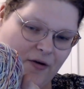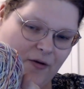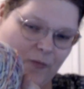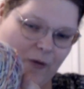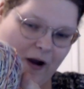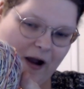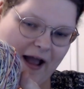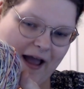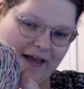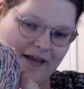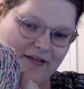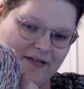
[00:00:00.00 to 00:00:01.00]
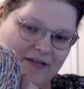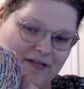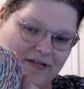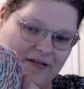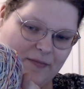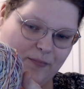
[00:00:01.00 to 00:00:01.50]

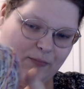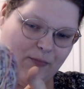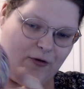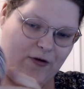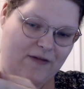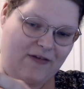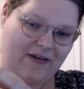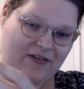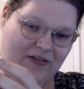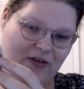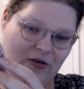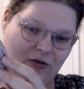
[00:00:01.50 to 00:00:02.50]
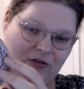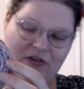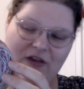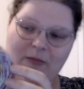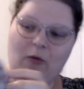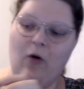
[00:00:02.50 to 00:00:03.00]
whereas previously you could
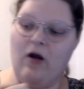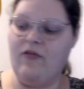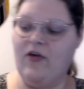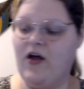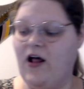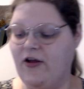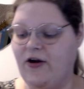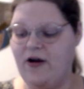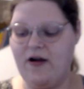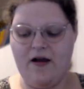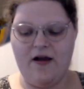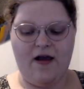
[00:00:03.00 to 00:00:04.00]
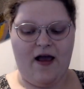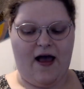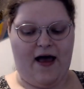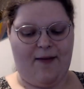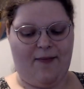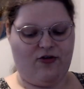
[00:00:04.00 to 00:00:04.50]
see more of the color.
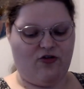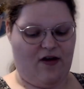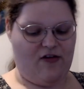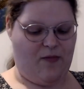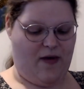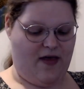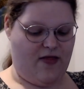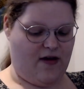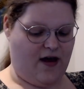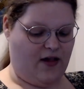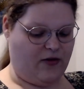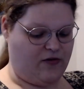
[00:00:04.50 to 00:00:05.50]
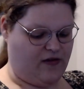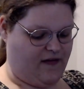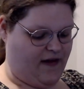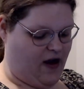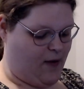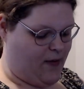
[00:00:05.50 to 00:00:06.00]
But trust me, the color's in
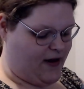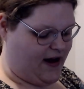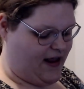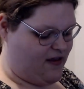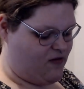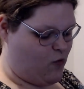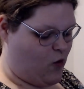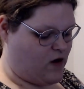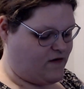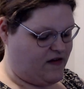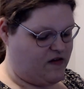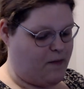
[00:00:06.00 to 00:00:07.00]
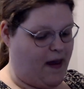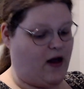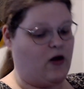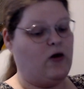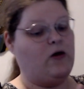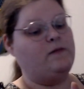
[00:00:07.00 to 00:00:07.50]
there, but it is more of a
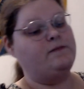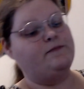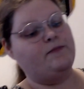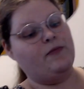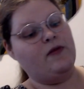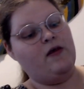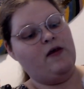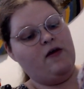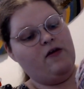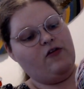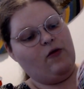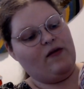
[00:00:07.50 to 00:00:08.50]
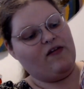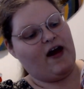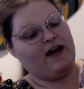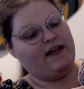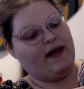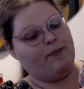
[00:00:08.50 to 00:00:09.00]
speckle. So it's
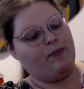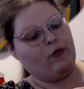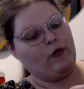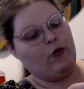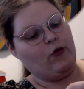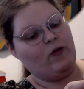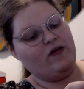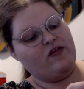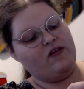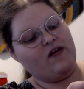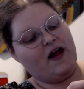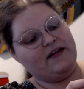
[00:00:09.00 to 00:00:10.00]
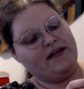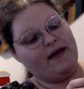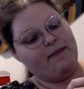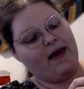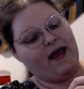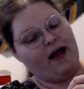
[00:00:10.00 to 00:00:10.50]
kind of like blue is this kind of like
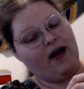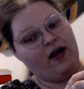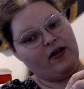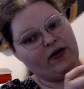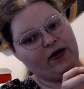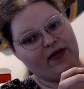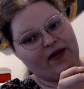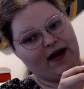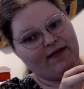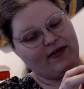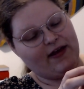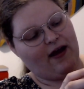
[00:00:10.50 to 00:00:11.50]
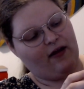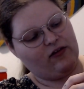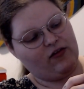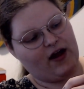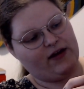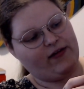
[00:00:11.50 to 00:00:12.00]
main color, and then everything else is
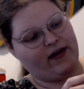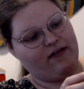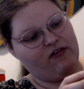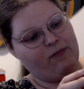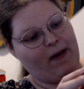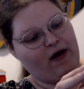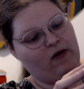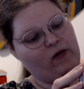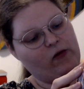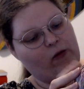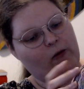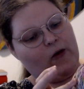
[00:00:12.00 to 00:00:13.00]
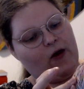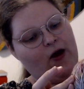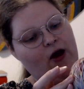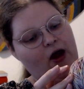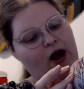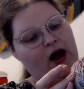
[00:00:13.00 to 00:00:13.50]
kind of like a speckle or
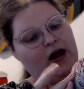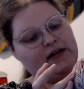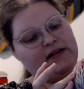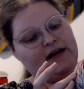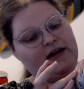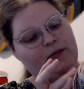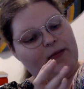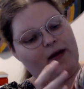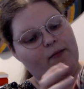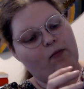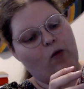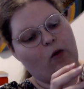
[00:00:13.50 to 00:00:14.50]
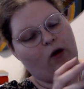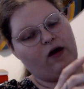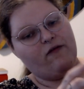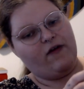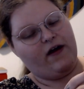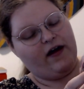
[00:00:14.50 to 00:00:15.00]
a little bit more
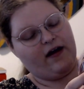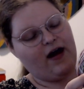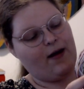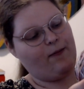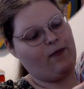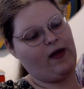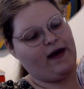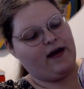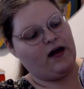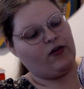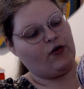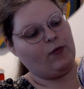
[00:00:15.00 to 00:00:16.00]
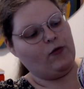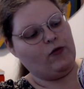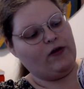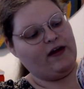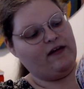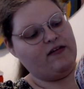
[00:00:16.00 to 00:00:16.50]
of a like color
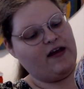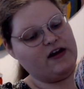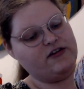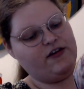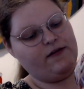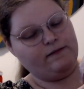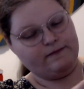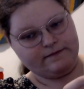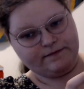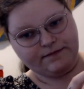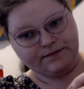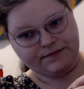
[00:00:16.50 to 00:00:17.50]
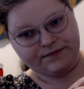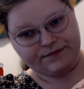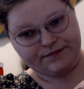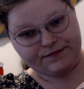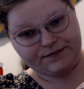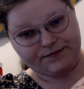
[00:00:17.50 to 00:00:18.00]
pooling section.
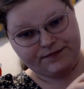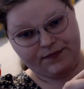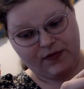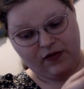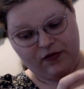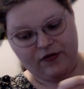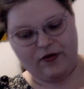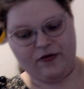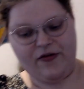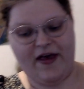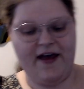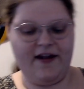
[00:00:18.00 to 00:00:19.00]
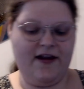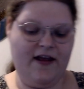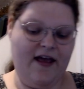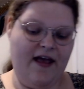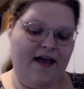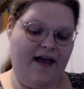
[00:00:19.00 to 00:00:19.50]
So there's that.
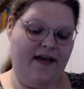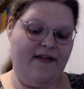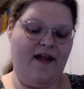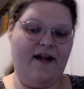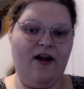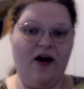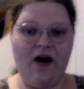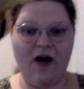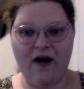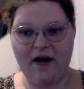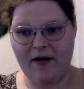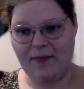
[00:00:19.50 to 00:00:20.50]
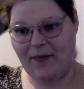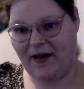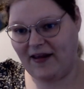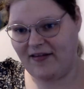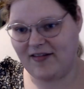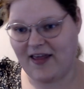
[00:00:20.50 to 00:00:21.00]
And then our
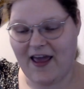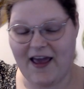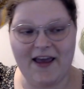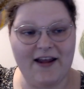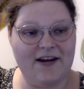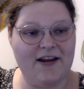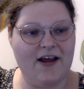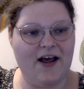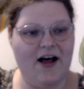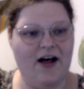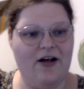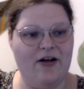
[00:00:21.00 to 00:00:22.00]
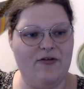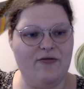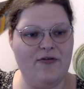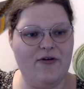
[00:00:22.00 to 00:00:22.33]
mini skein of